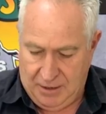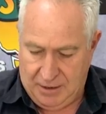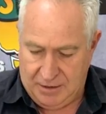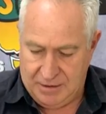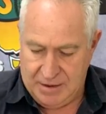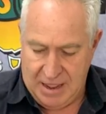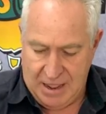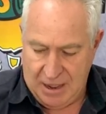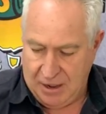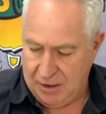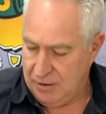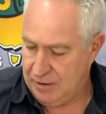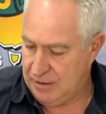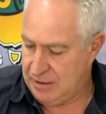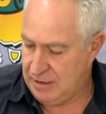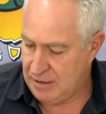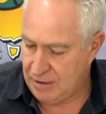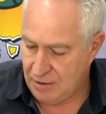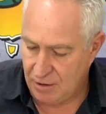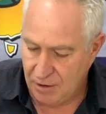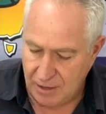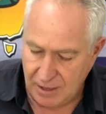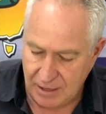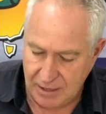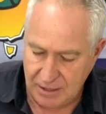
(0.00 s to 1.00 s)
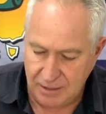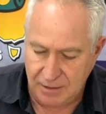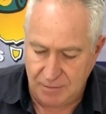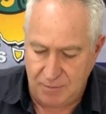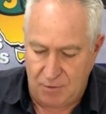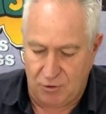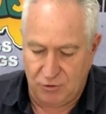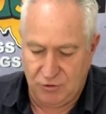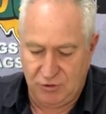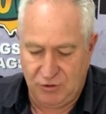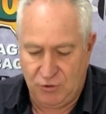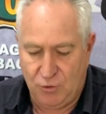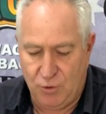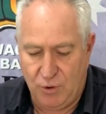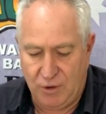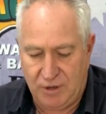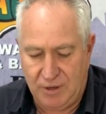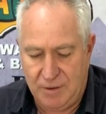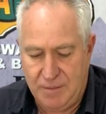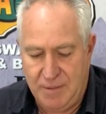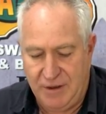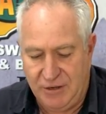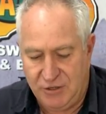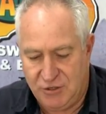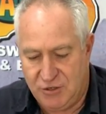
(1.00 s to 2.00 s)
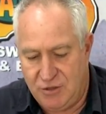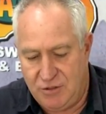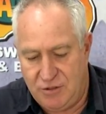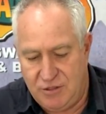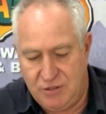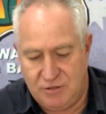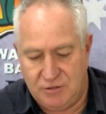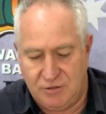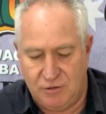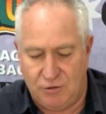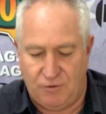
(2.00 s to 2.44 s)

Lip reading: Now, I'll just quickly mention this